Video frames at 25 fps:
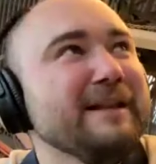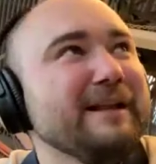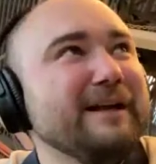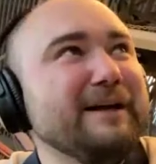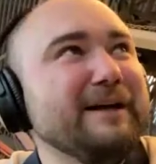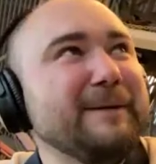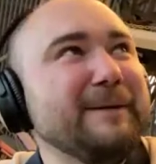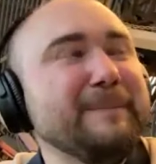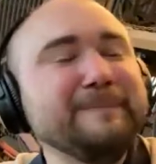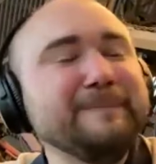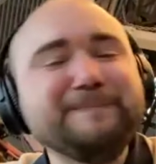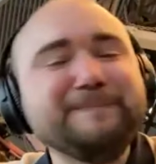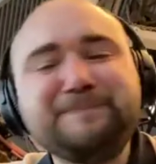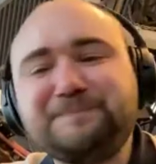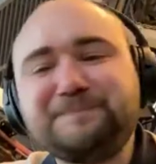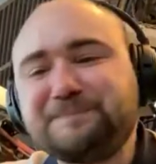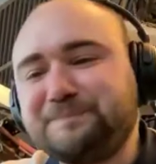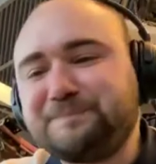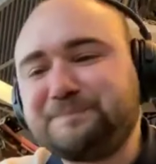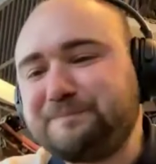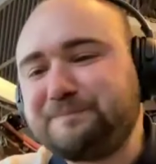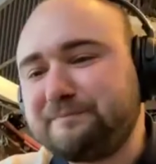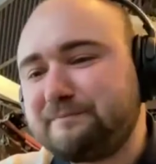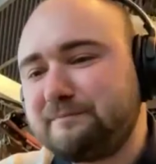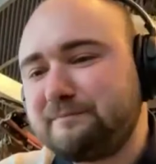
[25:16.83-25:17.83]
Um,
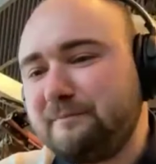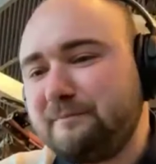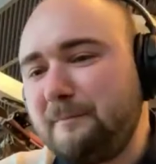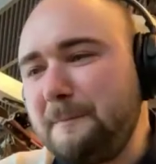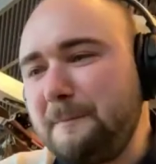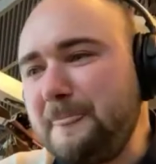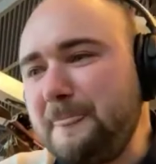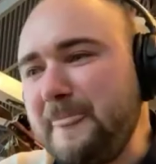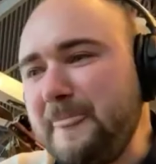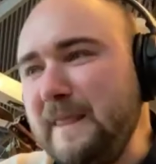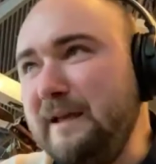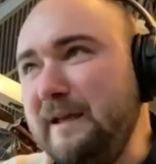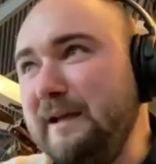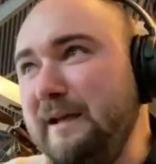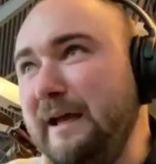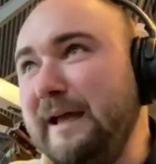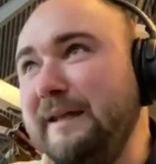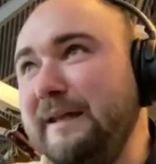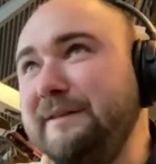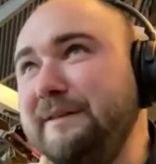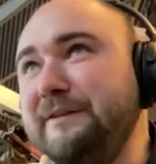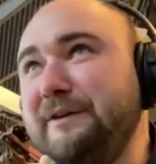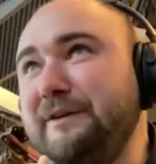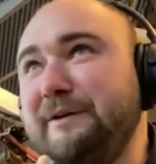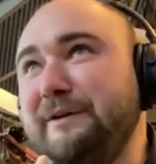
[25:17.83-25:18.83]

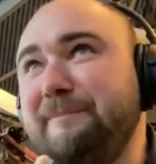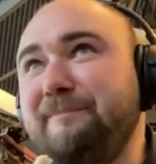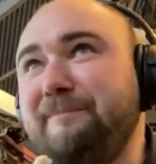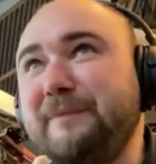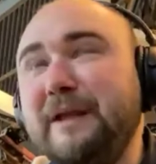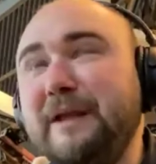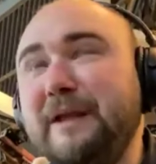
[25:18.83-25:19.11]
and, um,